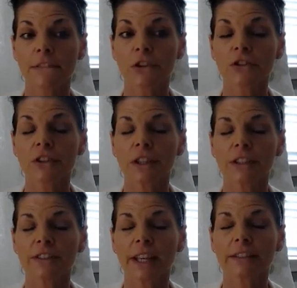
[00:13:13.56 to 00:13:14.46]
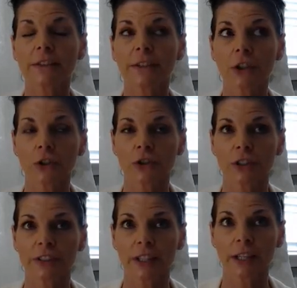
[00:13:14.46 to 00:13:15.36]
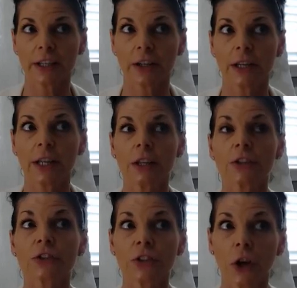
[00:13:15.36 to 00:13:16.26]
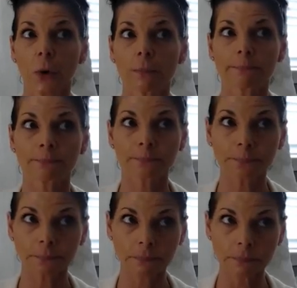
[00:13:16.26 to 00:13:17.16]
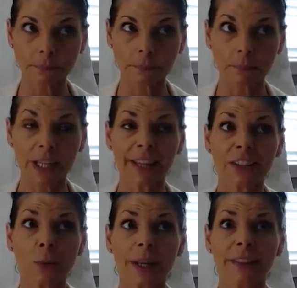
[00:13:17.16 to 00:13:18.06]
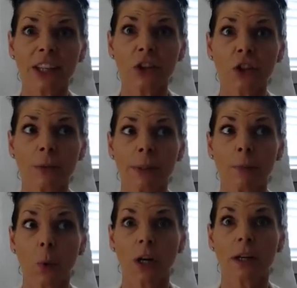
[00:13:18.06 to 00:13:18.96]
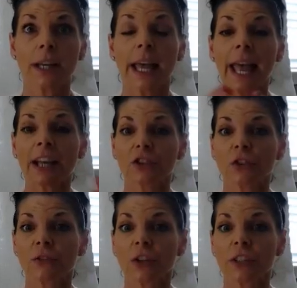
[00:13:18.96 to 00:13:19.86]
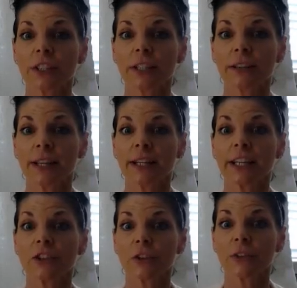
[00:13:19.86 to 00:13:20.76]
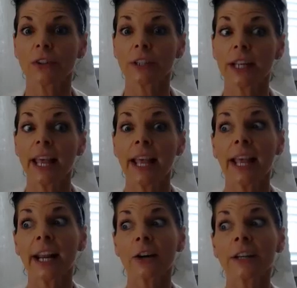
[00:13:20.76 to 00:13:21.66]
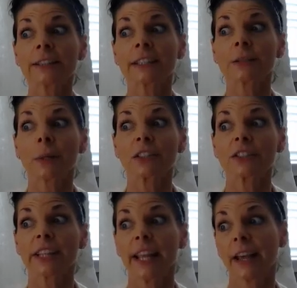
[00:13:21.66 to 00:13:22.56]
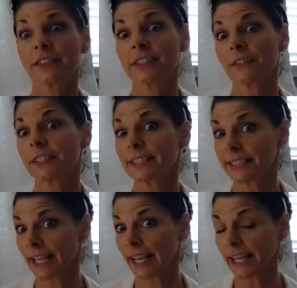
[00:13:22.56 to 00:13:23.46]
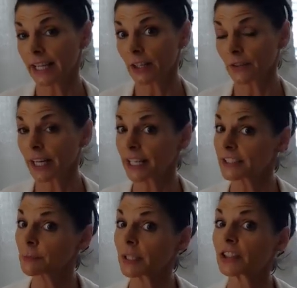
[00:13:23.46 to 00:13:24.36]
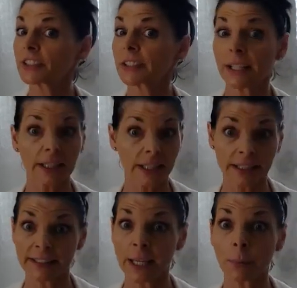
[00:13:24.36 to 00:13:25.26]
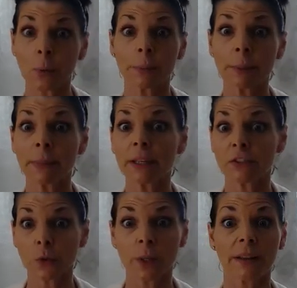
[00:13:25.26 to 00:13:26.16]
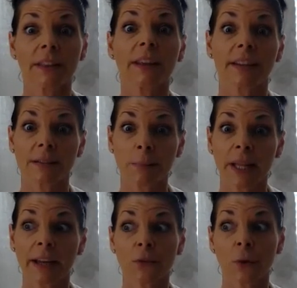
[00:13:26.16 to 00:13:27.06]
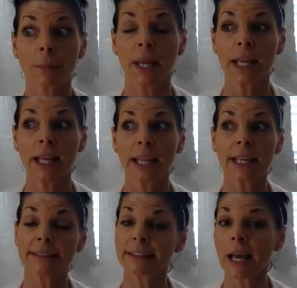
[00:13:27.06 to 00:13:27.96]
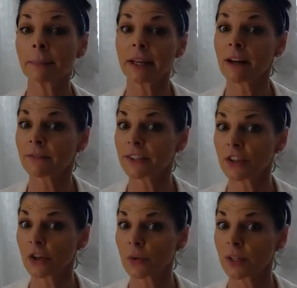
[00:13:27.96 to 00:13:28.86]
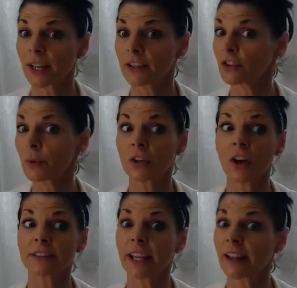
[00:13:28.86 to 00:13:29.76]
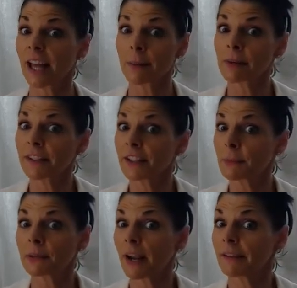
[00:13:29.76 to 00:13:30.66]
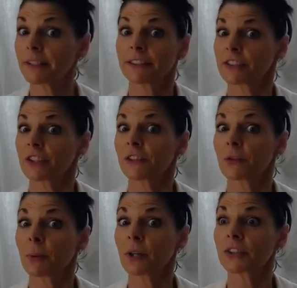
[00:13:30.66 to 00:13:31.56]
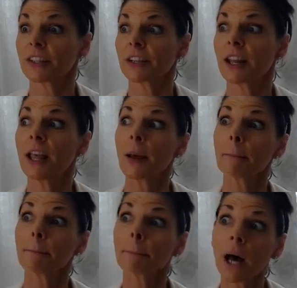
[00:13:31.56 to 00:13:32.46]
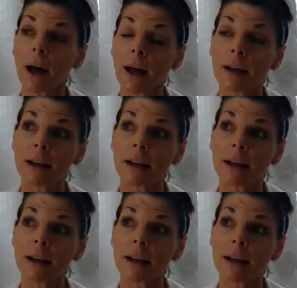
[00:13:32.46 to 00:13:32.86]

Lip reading: there's a sense of urgency here. So that's why I think you're going to be more extroverted than introverted. Aries, as much as they have stuff to say, right, and as much as example would be me doing this platform, it's not my comfort zone. As you can all tell, I'm a very private, reserved person. But